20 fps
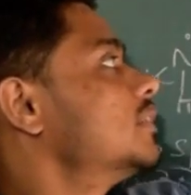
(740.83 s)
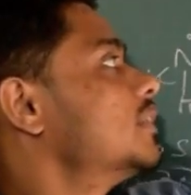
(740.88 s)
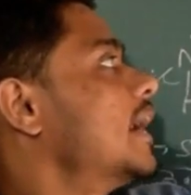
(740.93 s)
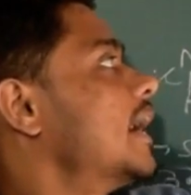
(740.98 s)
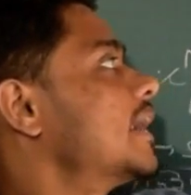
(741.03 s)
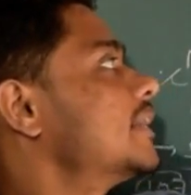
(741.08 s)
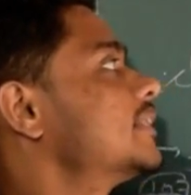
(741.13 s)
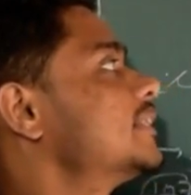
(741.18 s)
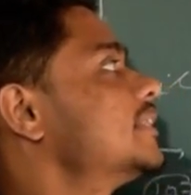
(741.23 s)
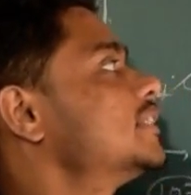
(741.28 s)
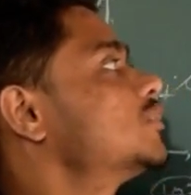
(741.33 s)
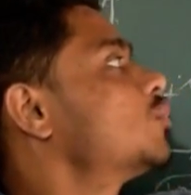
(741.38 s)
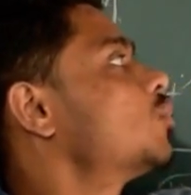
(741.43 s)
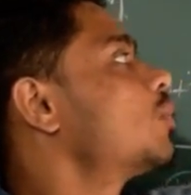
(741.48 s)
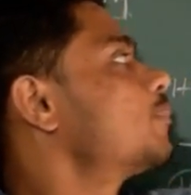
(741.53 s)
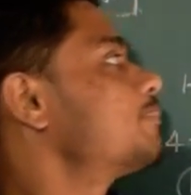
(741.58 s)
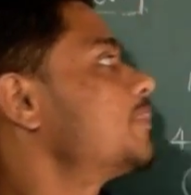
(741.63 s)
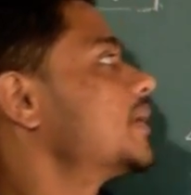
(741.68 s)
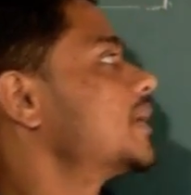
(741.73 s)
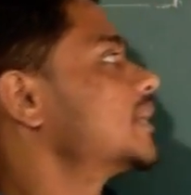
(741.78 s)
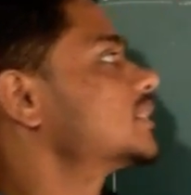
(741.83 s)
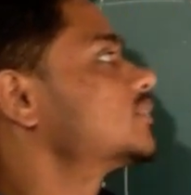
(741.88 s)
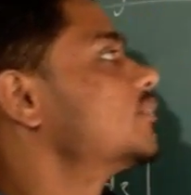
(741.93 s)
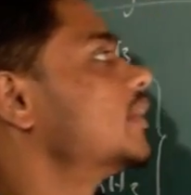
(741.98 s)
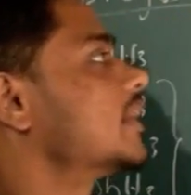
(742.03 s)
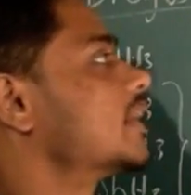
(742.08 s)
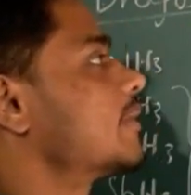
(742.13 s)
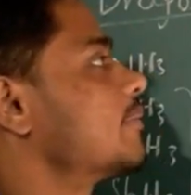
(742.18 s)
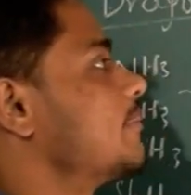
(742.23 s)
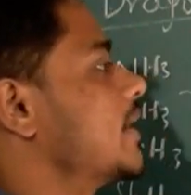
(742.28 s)
and these lone pairs will
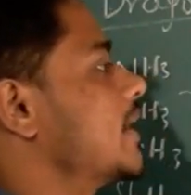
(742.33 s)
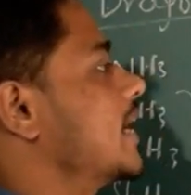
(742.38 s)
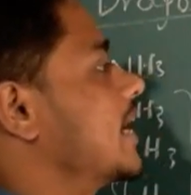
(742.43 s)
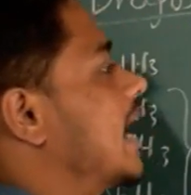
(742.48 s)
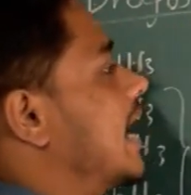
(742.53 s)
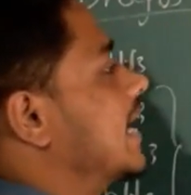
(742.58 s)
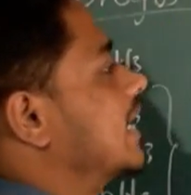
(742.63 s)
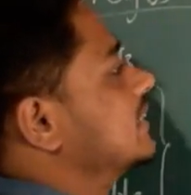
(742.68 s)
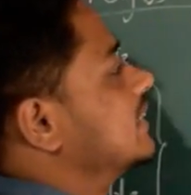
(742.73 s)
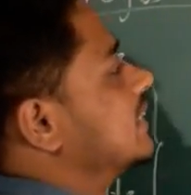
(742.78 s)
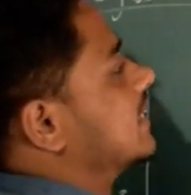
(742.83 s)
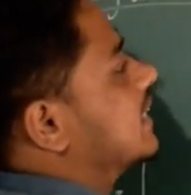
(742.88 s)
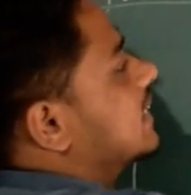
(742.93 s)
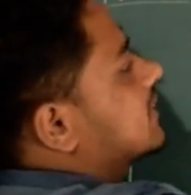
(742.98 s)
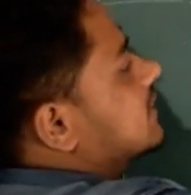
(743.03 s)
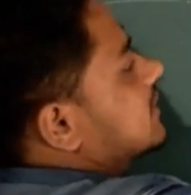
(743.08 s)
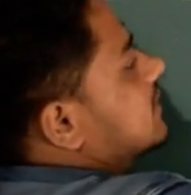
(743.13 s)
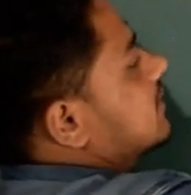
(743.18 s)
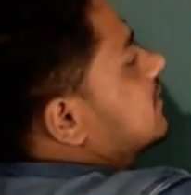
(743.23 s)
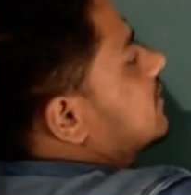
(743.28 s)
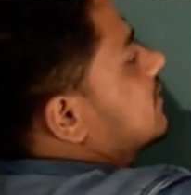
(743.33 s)
remain as it is.